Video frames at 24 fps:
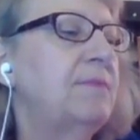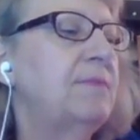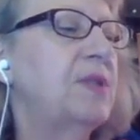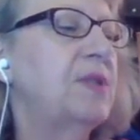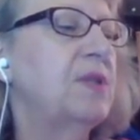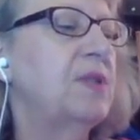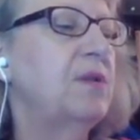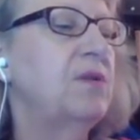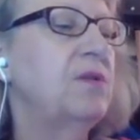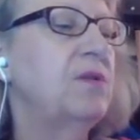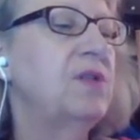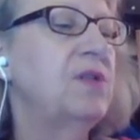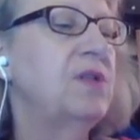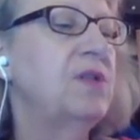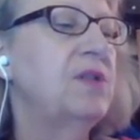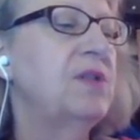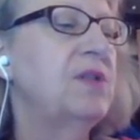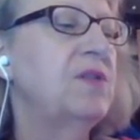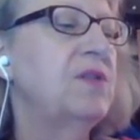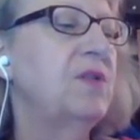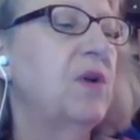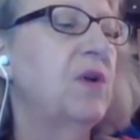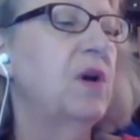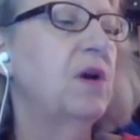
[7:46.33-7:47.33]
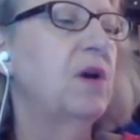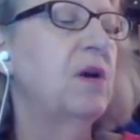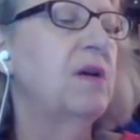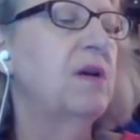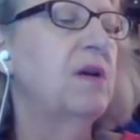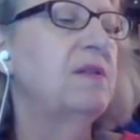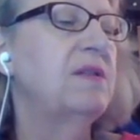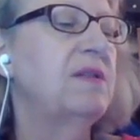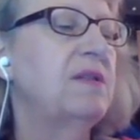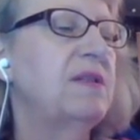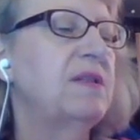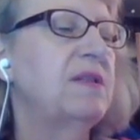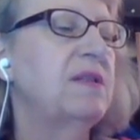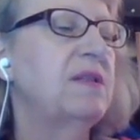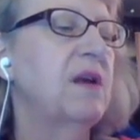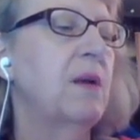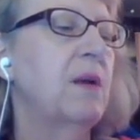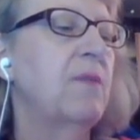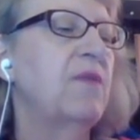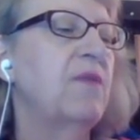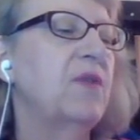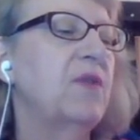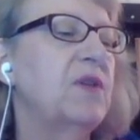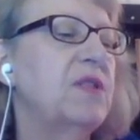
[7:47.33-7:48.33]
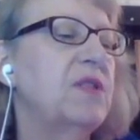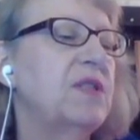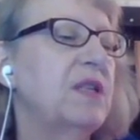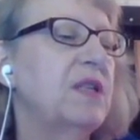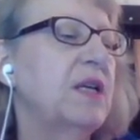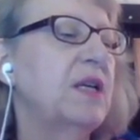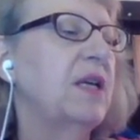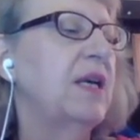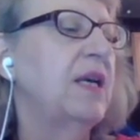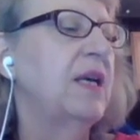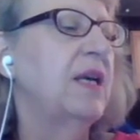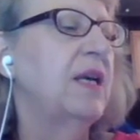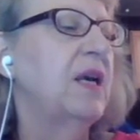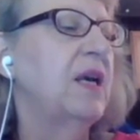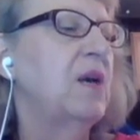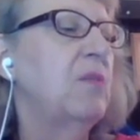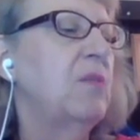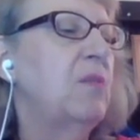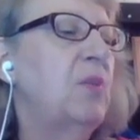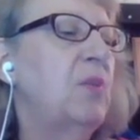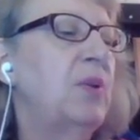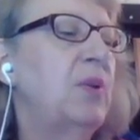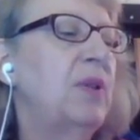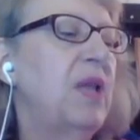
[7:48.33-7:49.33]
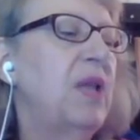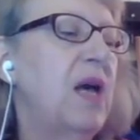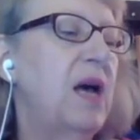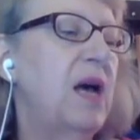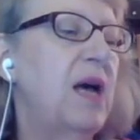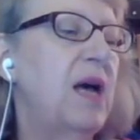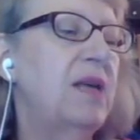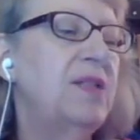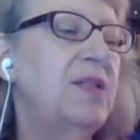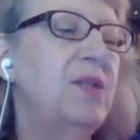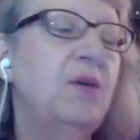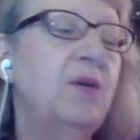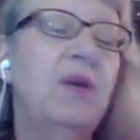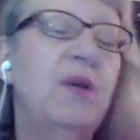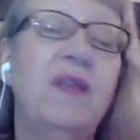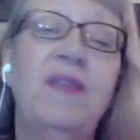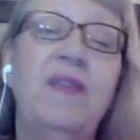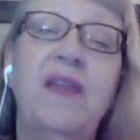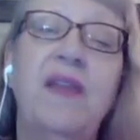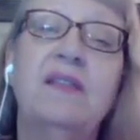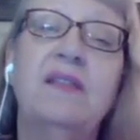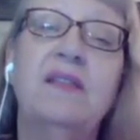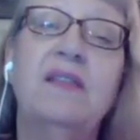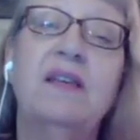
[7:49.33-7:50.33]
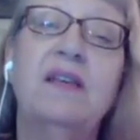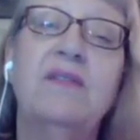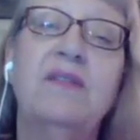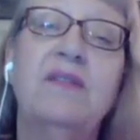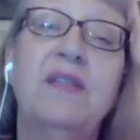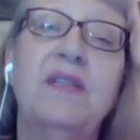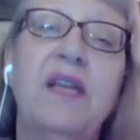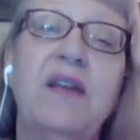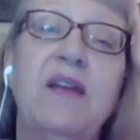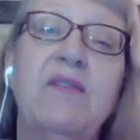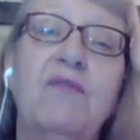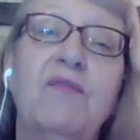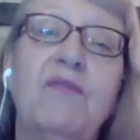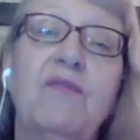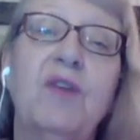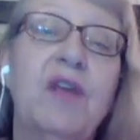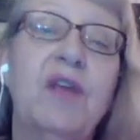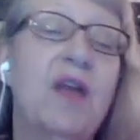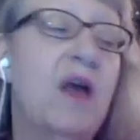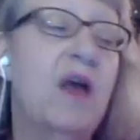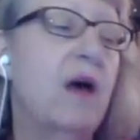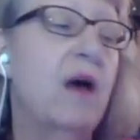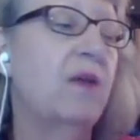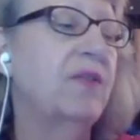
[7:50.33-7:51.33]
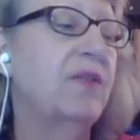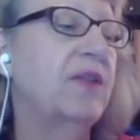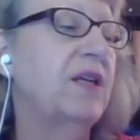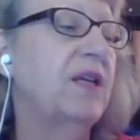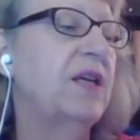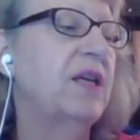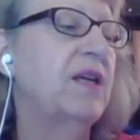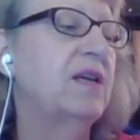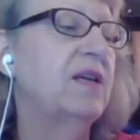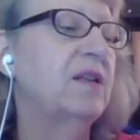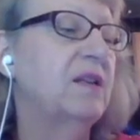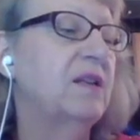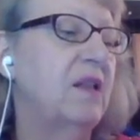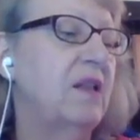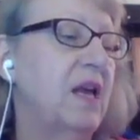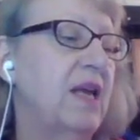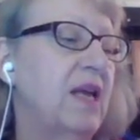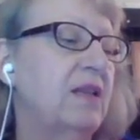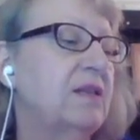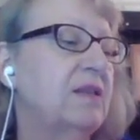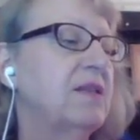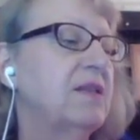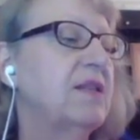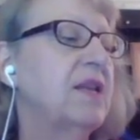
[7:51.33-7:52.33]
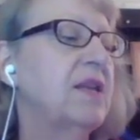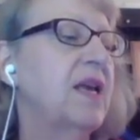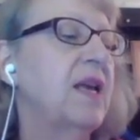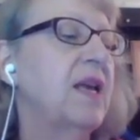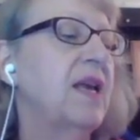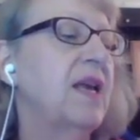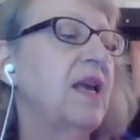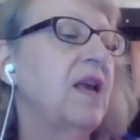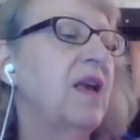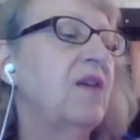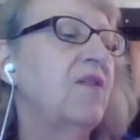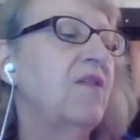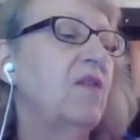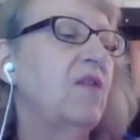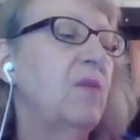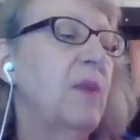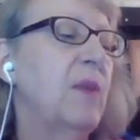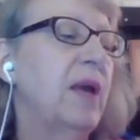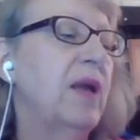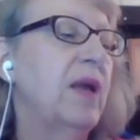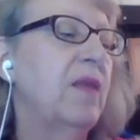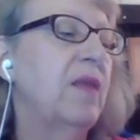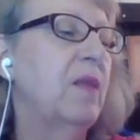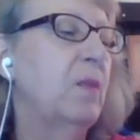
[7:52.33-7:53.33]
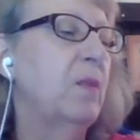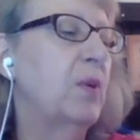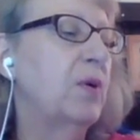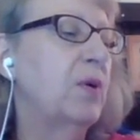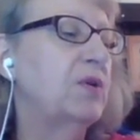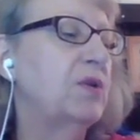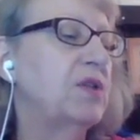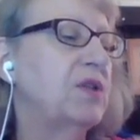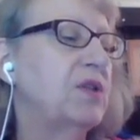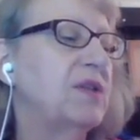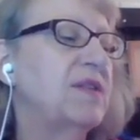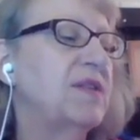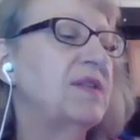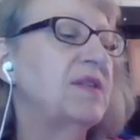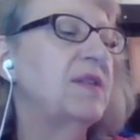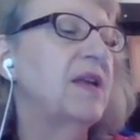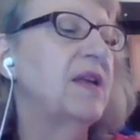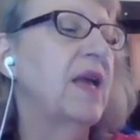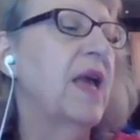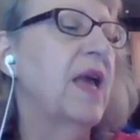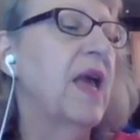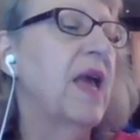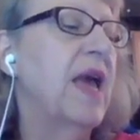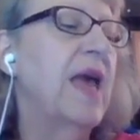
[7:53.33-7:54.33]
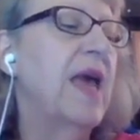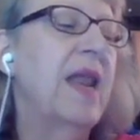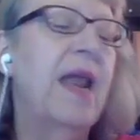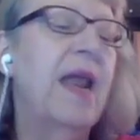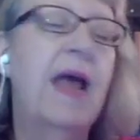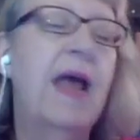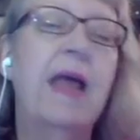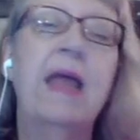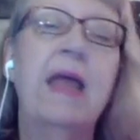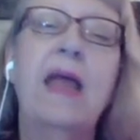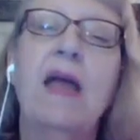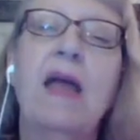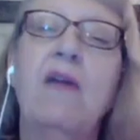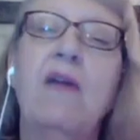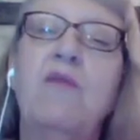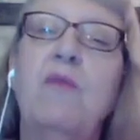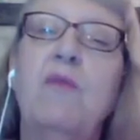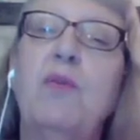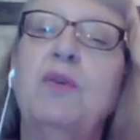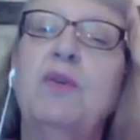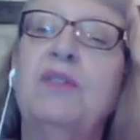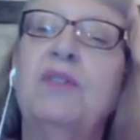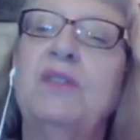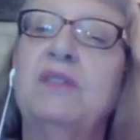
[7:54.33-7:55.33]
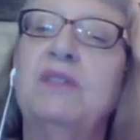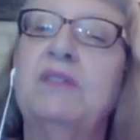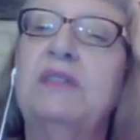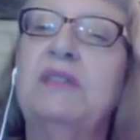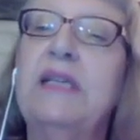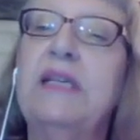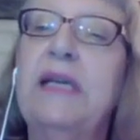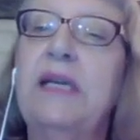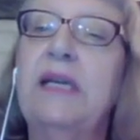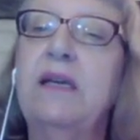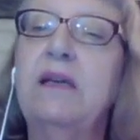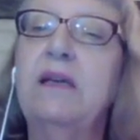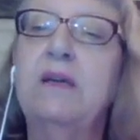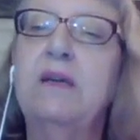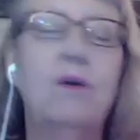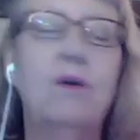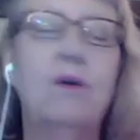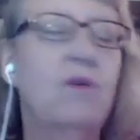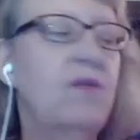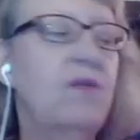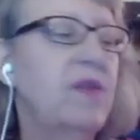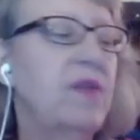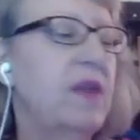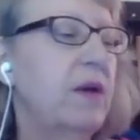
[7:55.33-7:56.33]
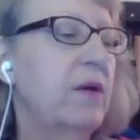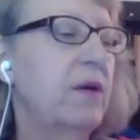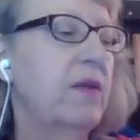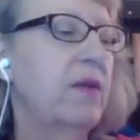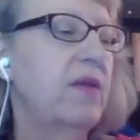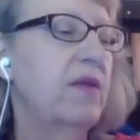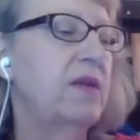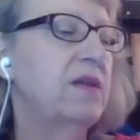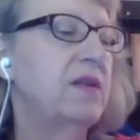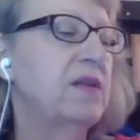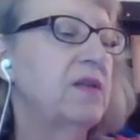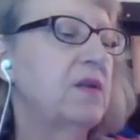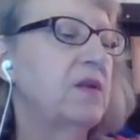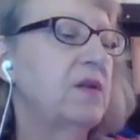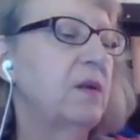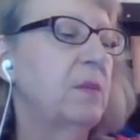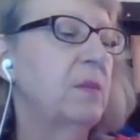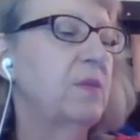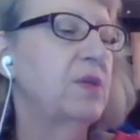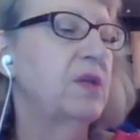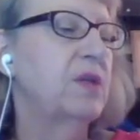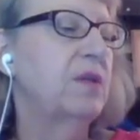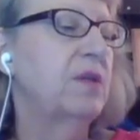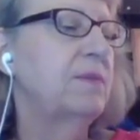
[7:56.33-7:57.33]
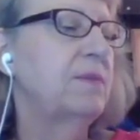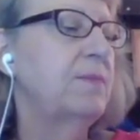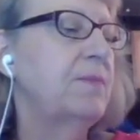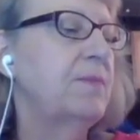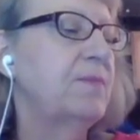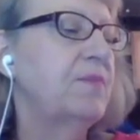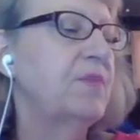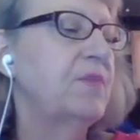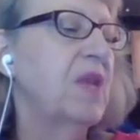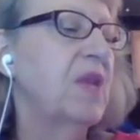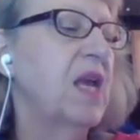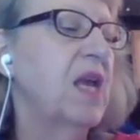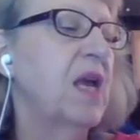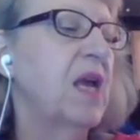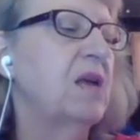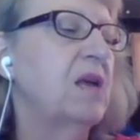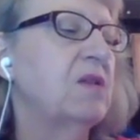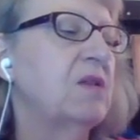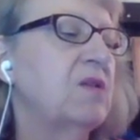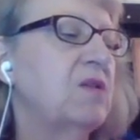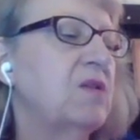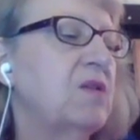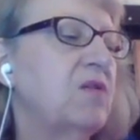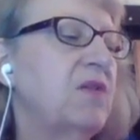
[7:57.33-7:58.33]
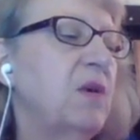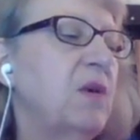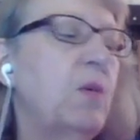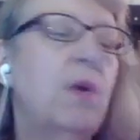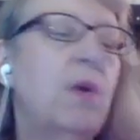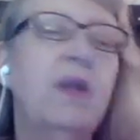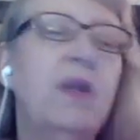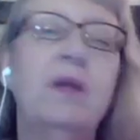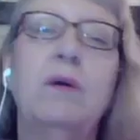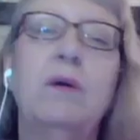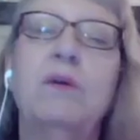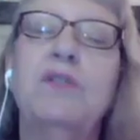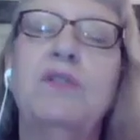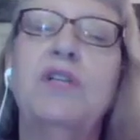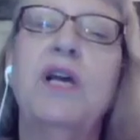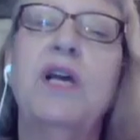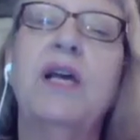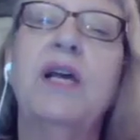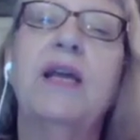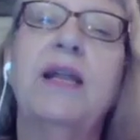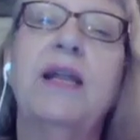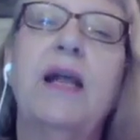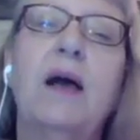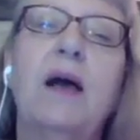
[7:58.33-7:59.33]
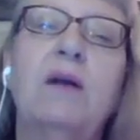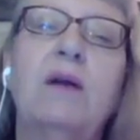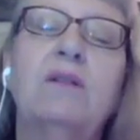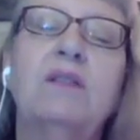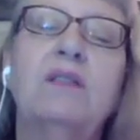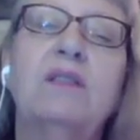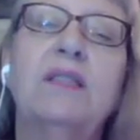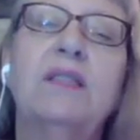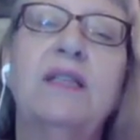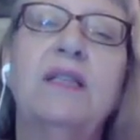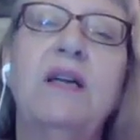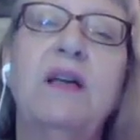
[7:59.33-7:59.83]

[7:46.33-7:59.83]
solutions for all kinds of discomforts. Plus, you get that 7-day free healthy cleanse for making the purchase. And I have put the link over there in the description. So if you want to go check it out, click